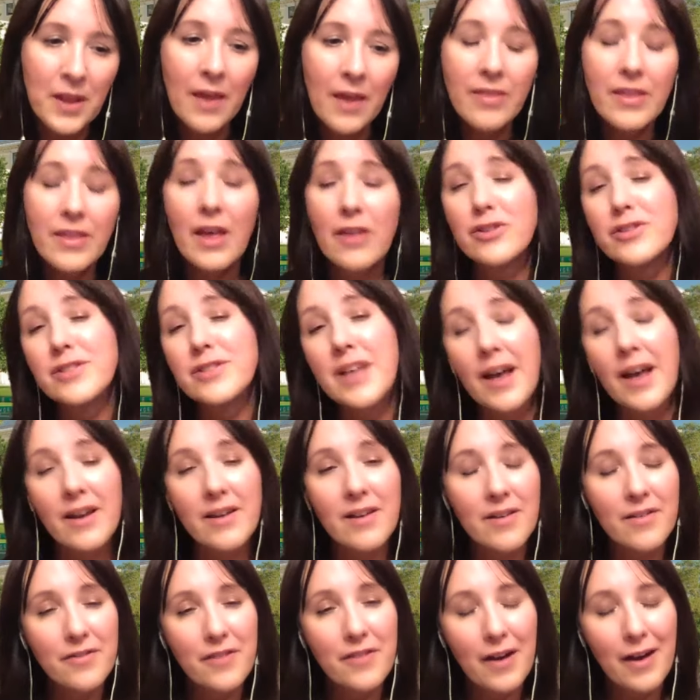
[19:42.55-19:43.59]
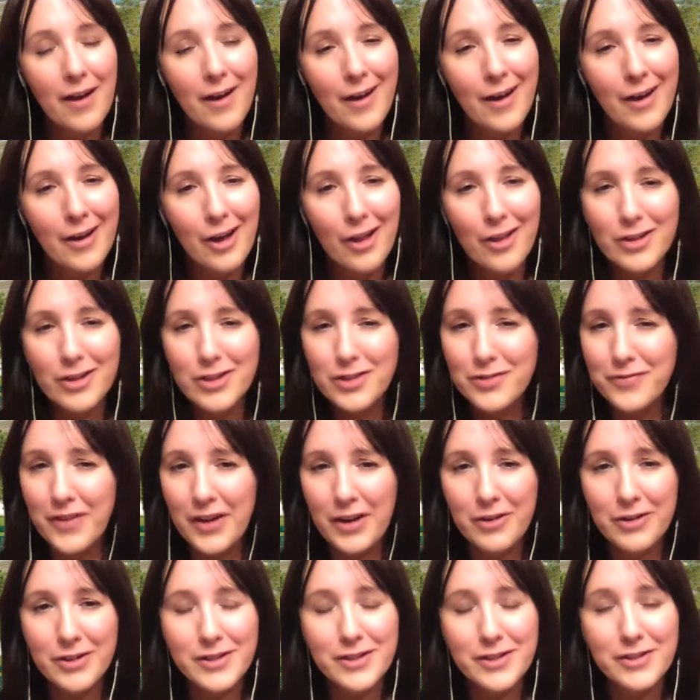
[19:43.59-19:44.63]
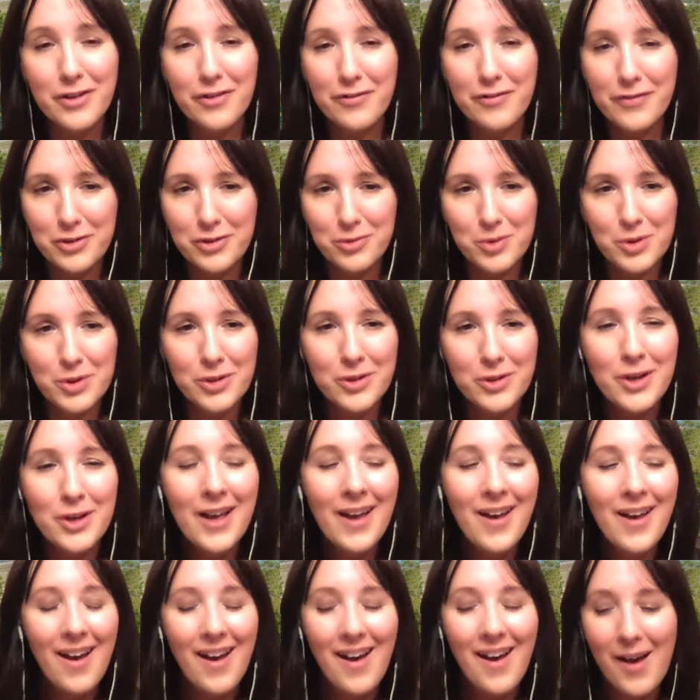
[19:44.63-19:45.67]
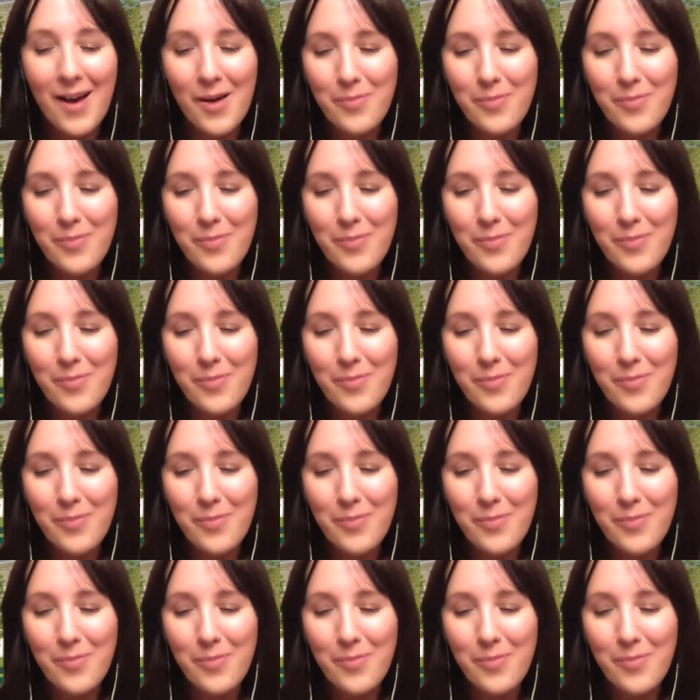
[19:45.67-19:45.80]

The other side of uh, College of Fine Arts is our visual uh,